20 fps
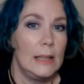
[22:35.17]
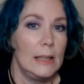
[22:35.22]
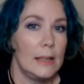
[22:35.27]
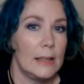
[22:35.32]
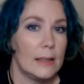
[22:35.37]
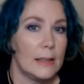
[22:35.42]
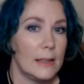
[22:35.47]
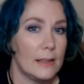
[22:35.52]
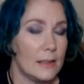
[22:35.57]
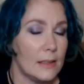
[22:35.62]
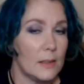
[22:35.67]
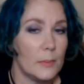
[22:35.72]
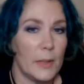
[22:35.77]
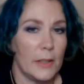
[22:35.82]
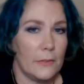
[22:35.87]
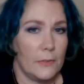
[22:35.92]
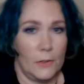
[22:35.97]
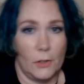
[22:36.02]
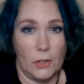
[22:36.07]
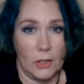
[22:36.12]
This is my
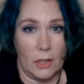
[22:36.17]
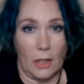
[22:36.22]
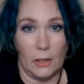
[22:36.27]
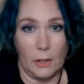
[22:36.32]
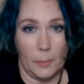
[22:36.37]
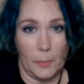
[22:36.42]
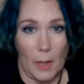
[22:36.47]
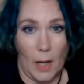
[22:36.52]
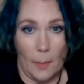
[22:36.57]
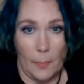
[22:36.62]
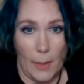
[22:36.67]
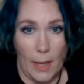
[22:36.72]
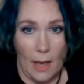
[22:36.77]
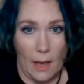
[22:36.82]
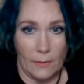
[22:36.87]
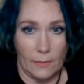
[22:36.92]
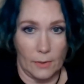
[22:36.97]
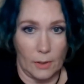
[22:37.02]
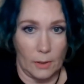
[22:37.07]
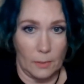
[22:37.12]
first ColourPop
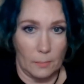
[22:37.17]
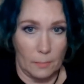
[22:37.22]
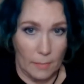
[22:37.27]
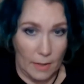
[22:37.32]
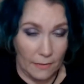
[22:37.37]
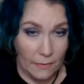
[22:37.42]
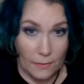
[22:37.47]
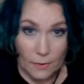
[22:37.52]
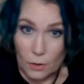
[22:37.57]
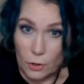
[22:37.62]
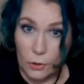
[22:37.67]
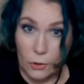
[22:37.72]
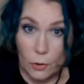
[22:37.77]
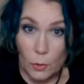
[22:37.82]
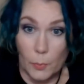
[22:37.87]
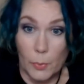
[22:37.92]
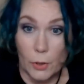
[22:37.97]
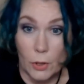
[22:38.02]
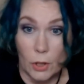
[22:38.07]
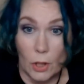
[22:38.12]
ever. My first Super
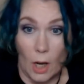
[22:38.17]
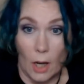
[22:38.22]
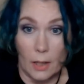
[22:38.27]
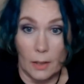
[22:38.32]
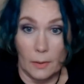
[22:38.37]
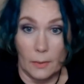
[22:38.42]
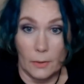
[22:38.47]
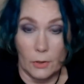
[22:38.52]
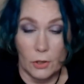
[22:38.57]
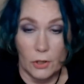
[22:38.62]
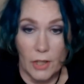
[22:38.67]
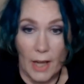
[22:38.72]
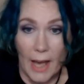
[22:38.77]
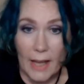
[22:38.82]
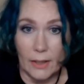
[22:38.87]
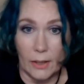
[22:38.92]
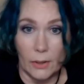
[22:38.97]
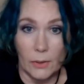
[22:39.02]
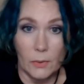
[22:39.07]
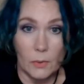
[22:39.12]
Shock
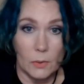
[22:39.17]
Shadow.